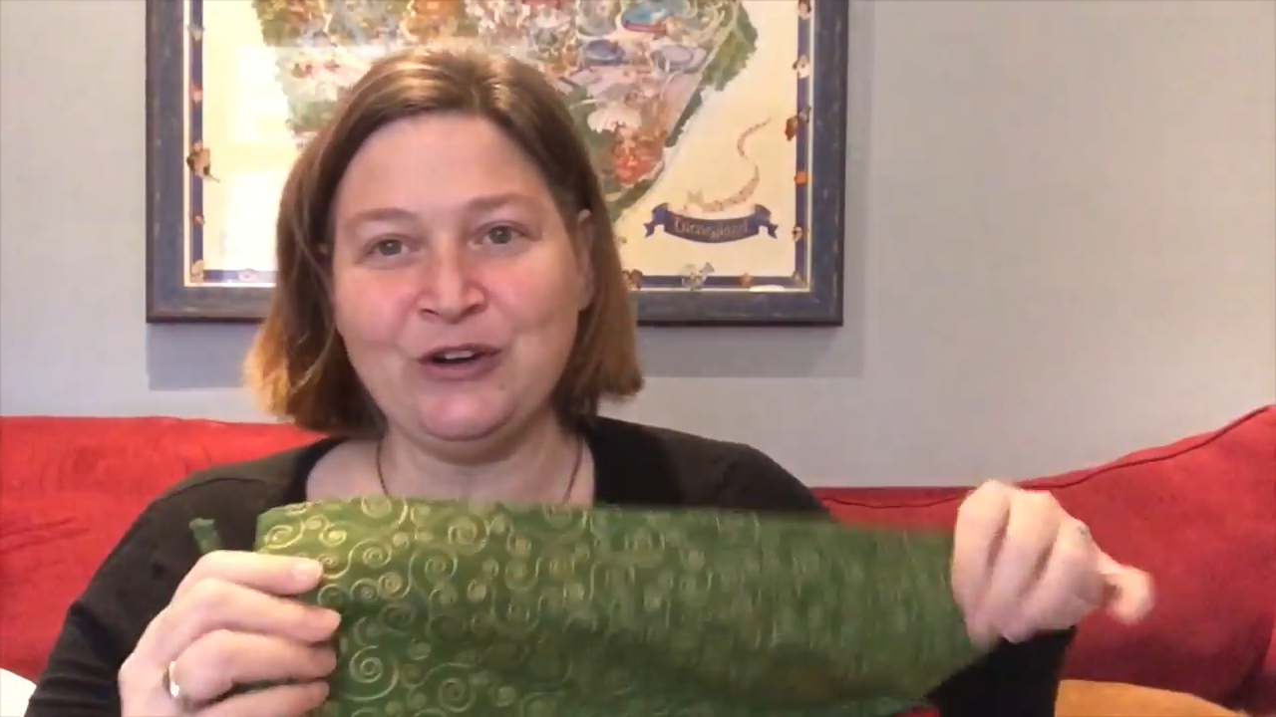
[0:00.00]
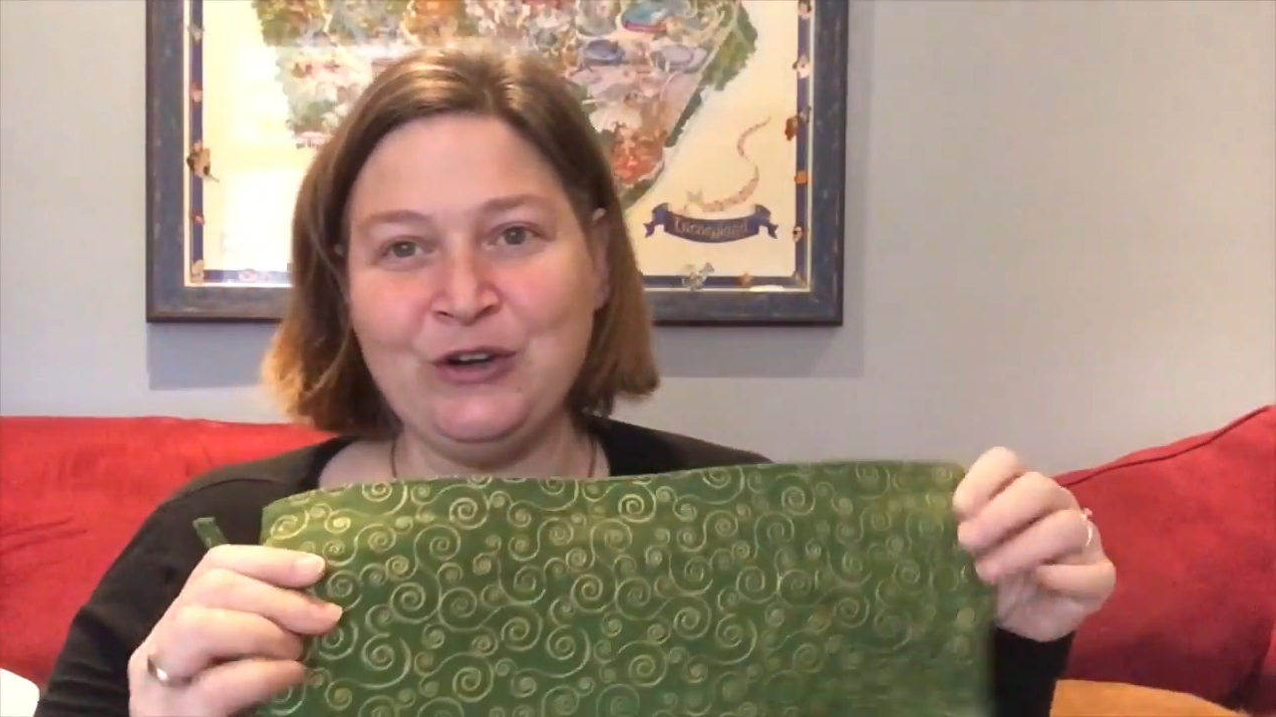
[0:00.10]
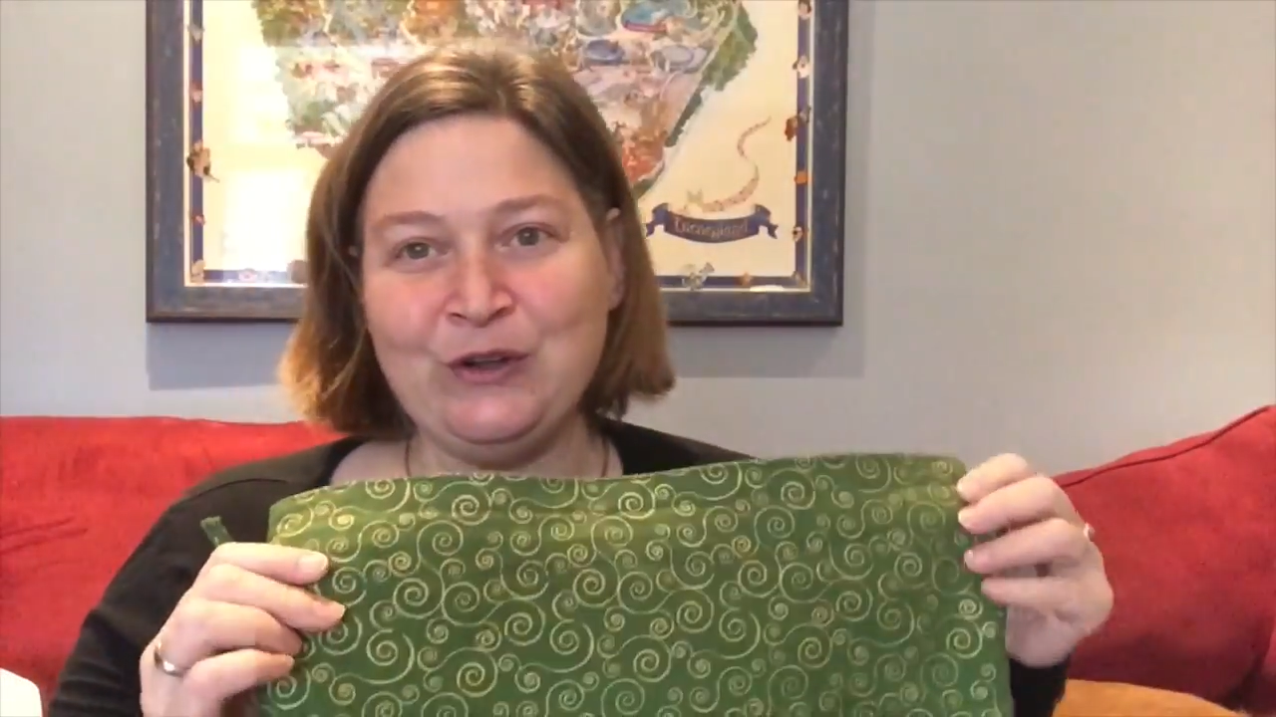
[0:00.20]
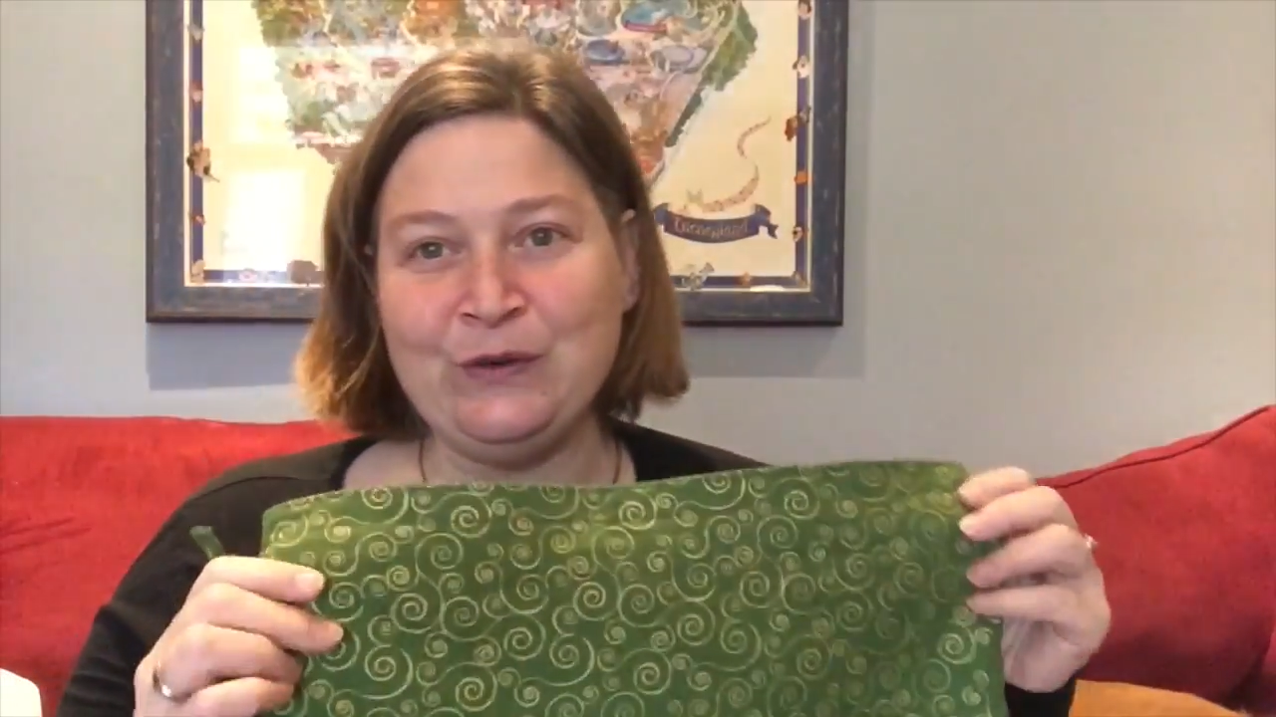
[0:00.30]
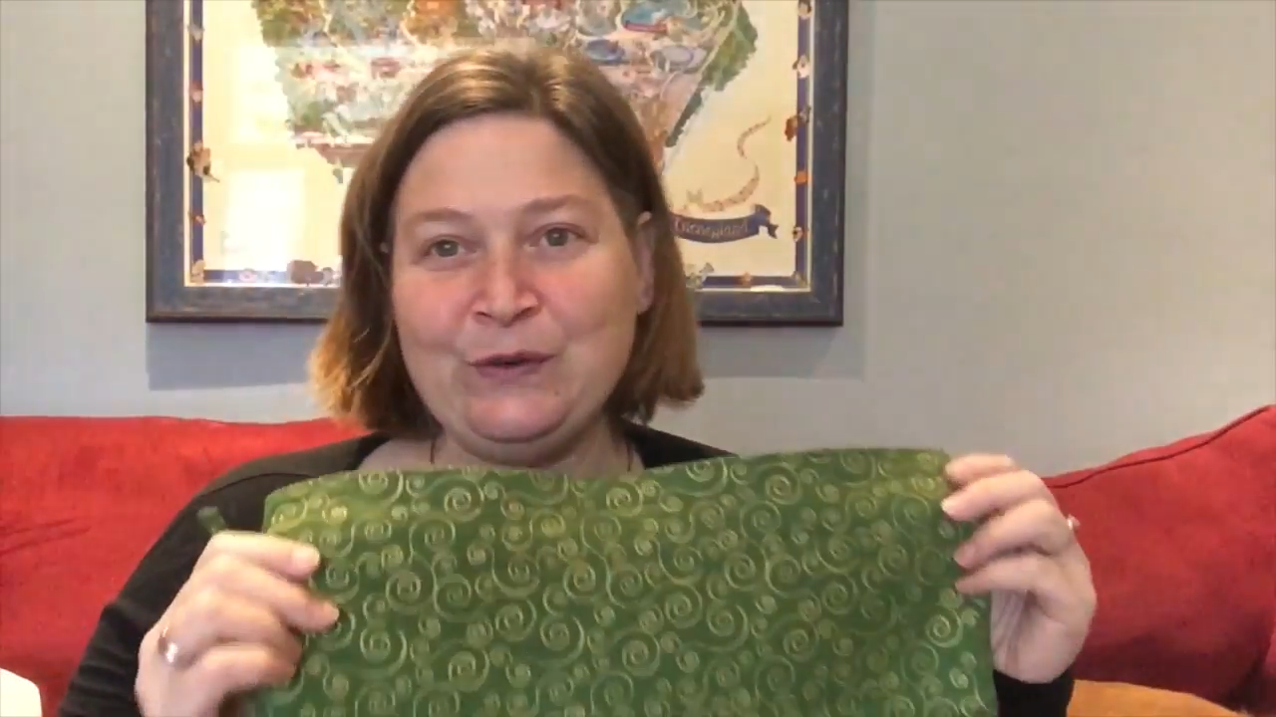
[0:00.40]

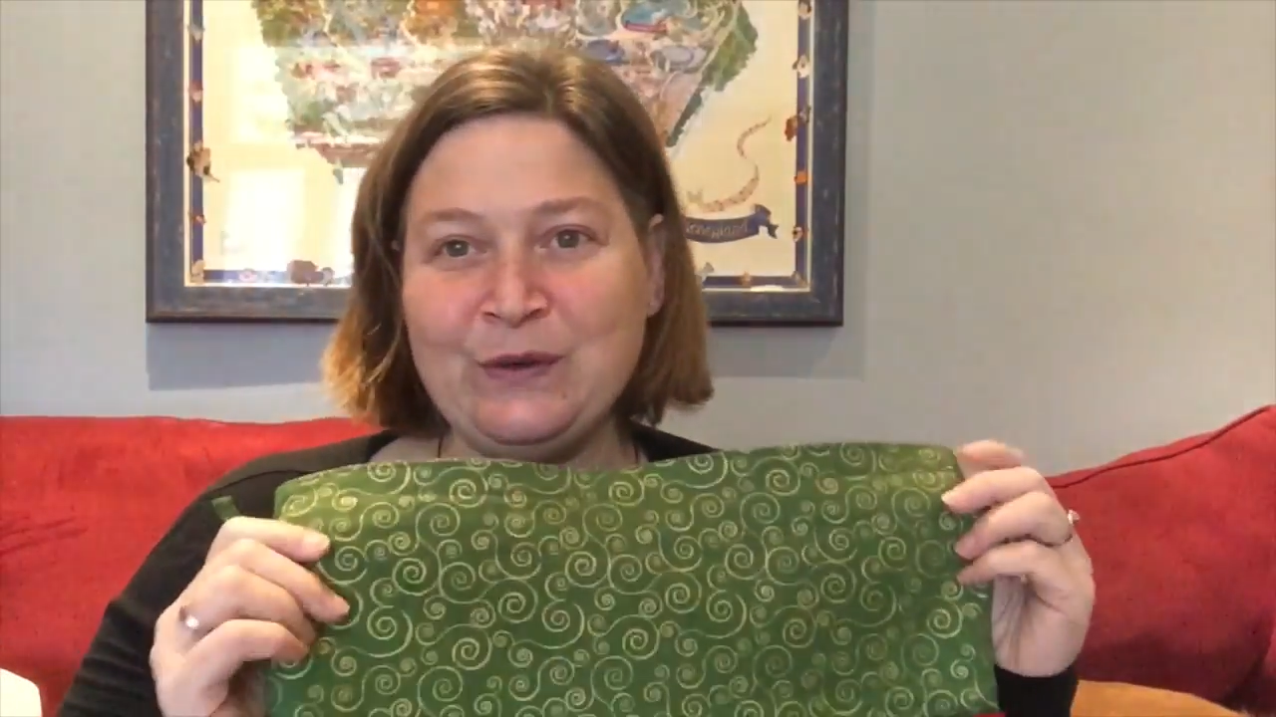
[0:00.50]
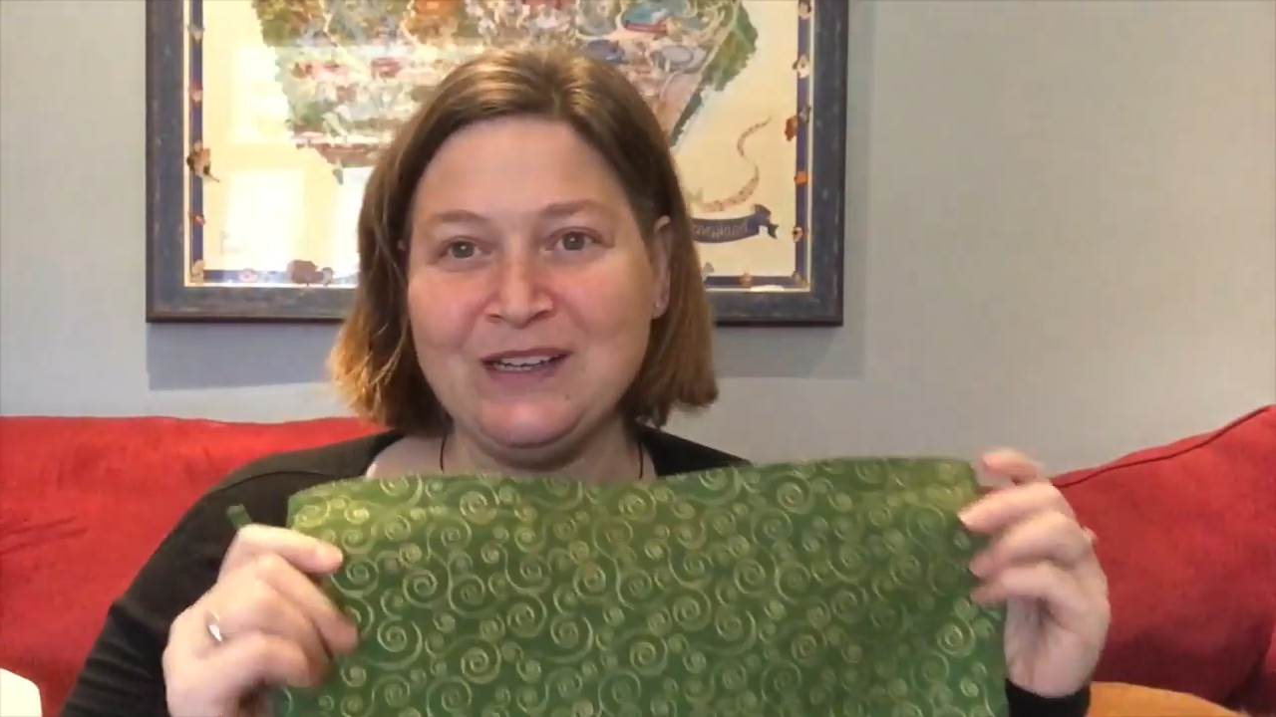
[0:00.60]
new